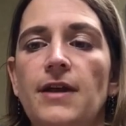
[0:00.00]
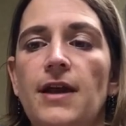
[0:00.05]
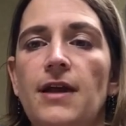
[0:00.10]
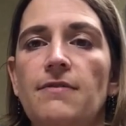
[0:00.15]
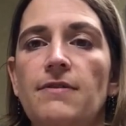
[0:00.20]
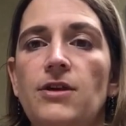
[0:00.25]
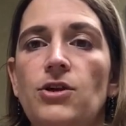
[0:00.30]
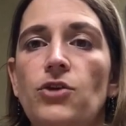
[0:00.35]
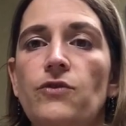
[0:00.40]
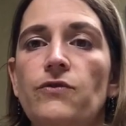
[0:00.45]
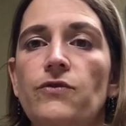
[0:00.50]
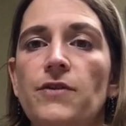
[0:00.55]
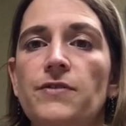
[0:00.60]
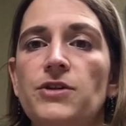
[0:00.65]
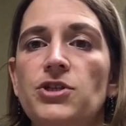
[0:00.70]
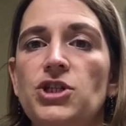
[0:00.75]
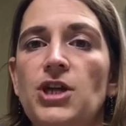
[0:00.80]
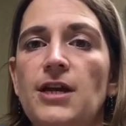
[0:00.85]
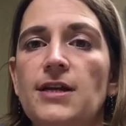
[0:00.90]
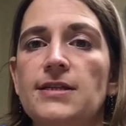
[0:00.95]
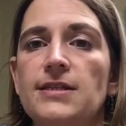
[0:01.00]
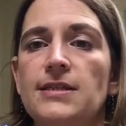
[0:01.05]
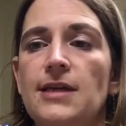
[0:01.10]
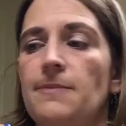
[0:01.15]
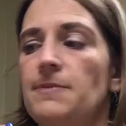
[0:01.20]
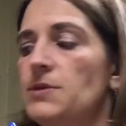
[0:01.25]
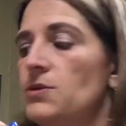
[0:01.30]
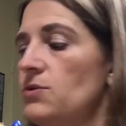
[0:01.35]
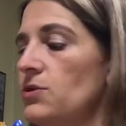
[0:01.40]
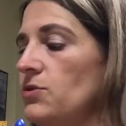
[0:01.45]
And then over on the check
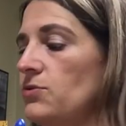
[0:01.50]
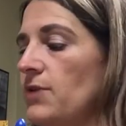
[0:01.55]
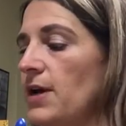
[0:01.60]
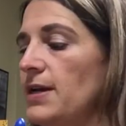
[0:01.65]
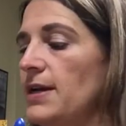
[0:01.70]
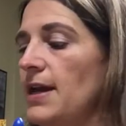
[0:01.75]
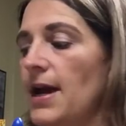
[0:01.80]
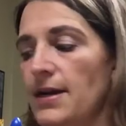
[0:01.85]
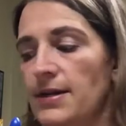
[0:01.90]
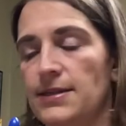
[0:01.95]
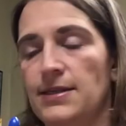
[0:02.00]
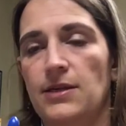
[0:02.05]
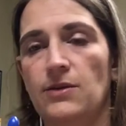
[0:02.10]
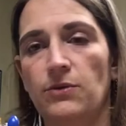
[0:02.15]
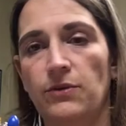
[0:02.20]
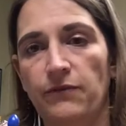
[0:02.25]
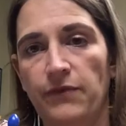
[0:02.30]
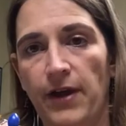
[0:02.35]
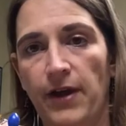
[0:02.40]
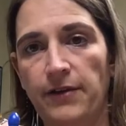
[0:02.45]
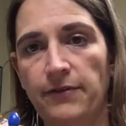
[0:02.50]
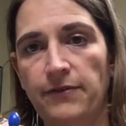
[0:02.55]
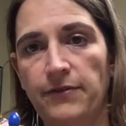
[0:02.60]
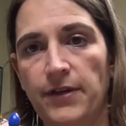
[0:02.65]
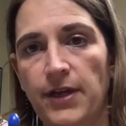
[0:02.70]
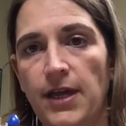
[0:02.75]
step, so you'd write x equal 5.